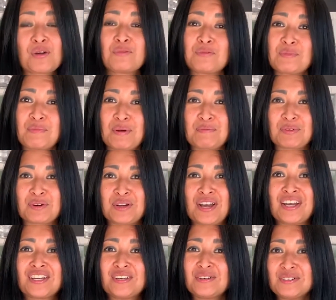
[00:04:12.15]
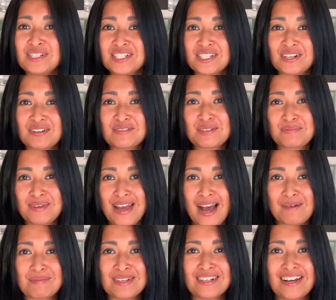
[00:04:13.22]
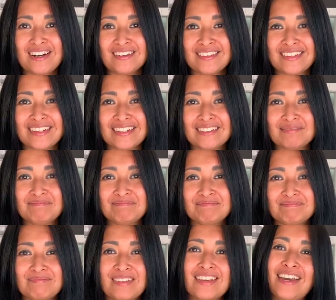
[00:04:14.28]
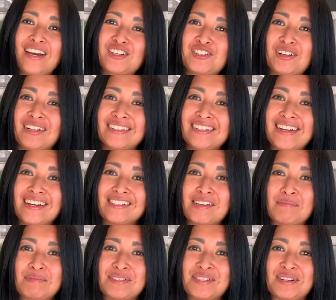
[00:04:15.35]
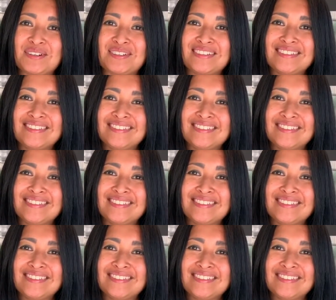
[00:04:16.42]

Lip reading: Remember, you deserve to be happy and healthy. Catch y'all at the next episode.